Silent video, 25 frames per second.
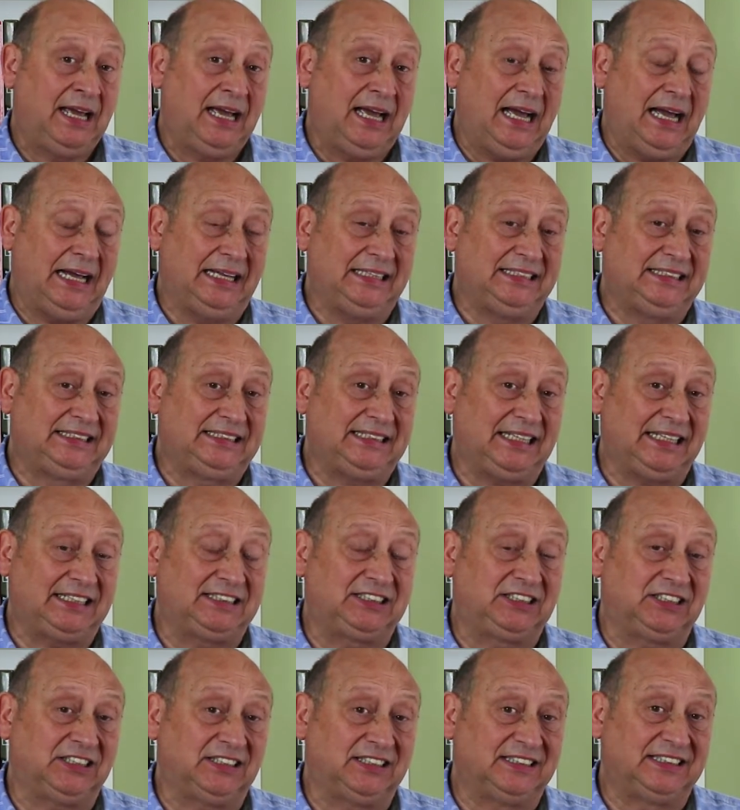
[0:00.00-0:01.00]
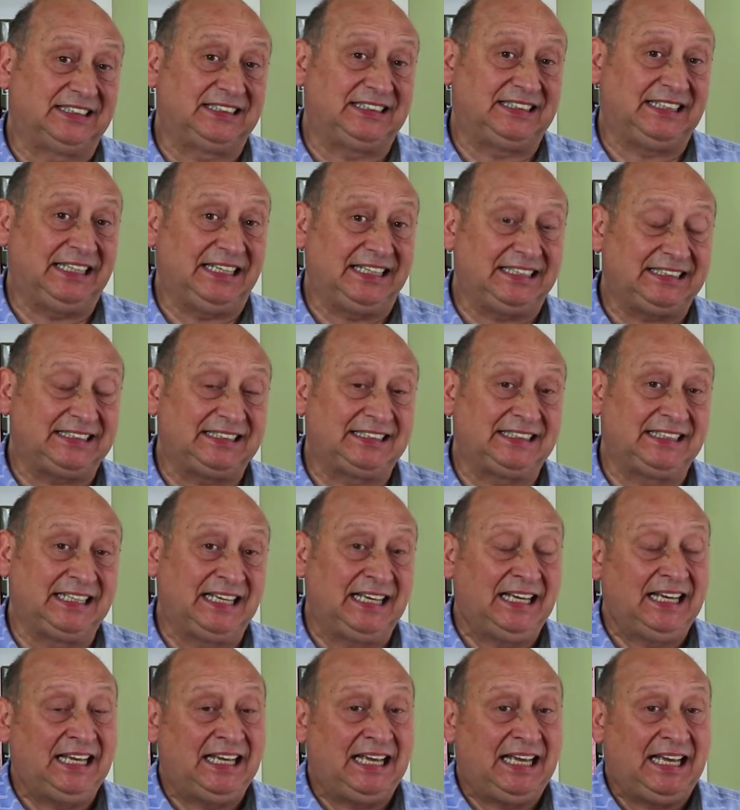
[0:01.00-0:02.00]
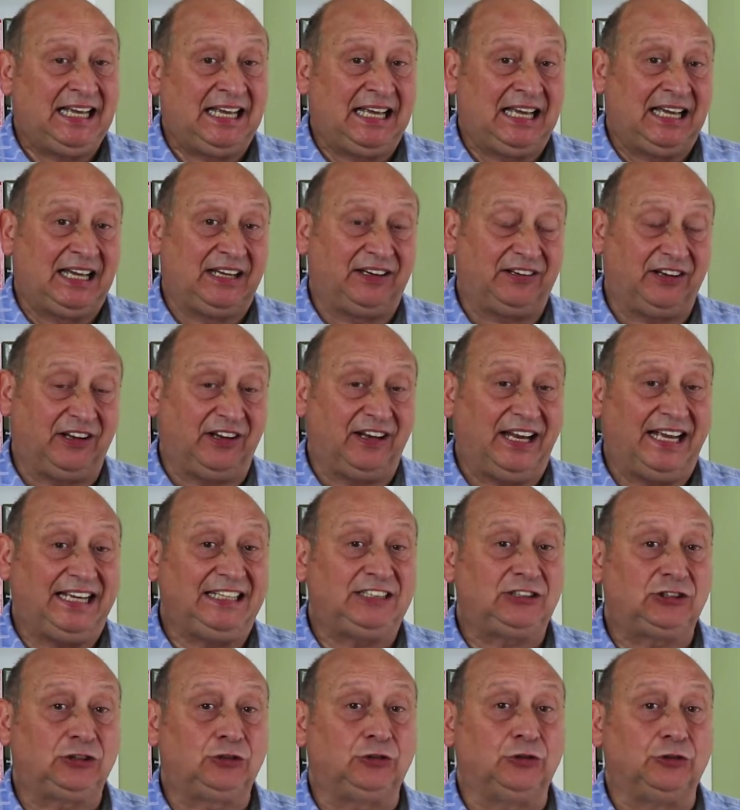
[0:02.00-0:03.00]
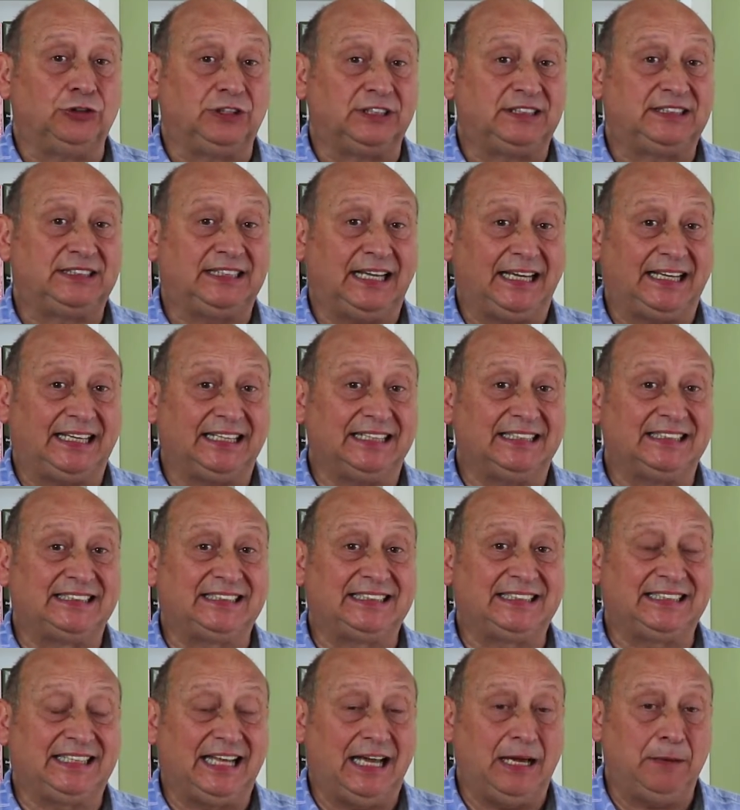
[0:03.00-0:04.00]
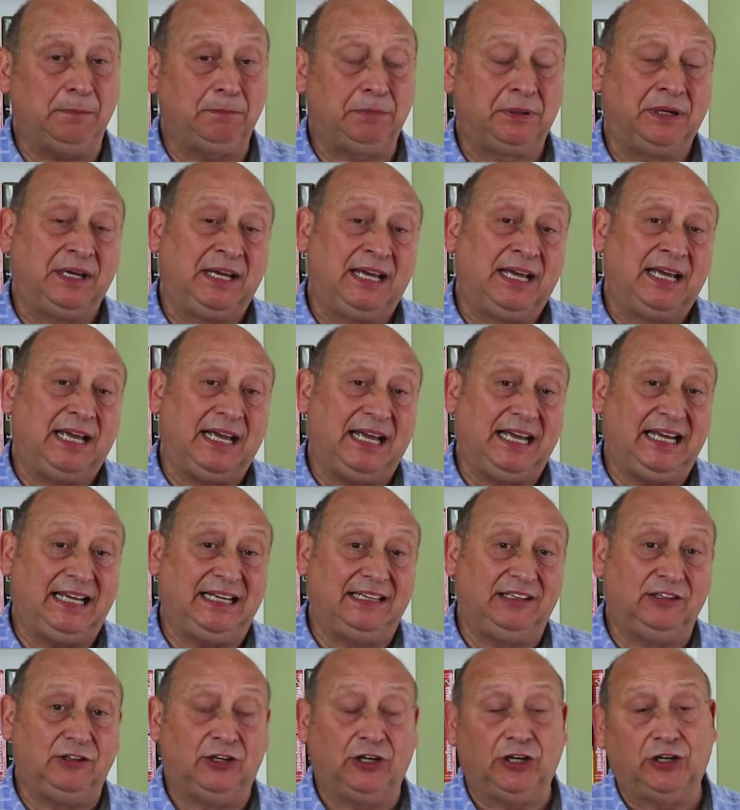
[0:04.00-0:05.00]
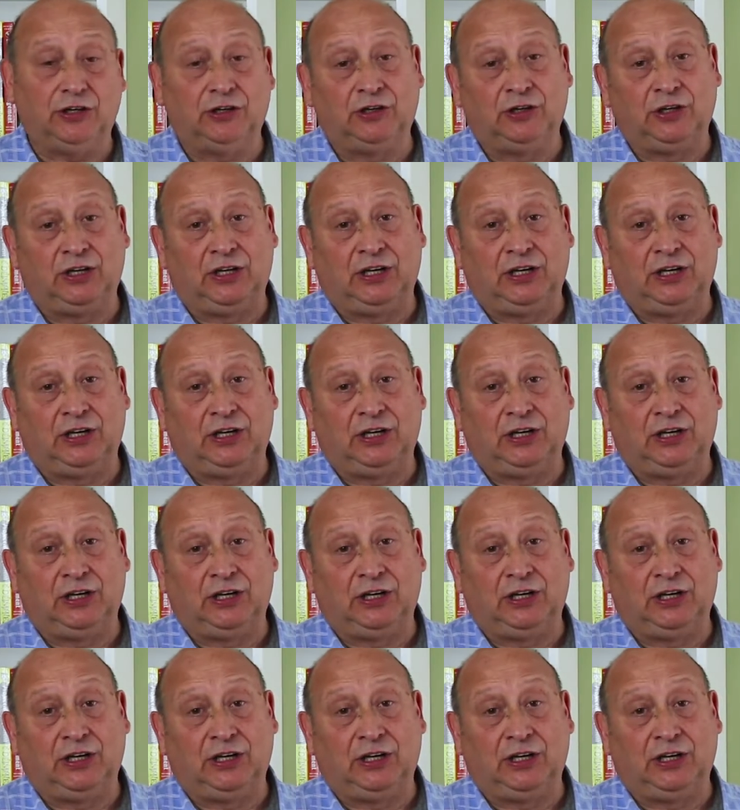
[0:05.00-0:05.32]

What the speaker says: and section 6 relates to the second step in the